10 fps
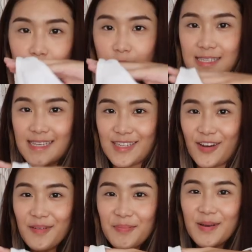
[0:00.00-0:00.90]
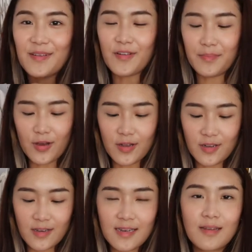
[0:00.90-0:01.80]
racer top from Cotton
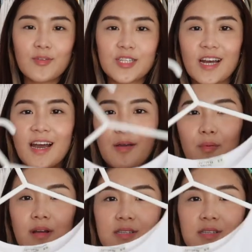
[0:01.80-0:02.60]
On, which I wear